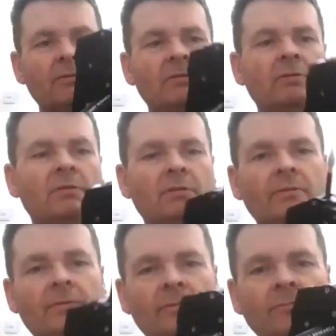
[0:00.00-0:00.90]

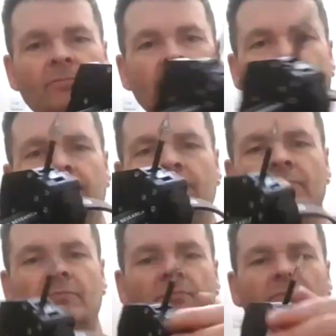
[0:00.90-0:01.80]

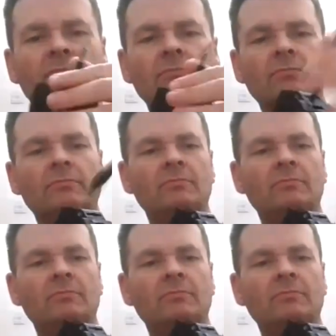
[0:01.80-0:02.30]
(silence)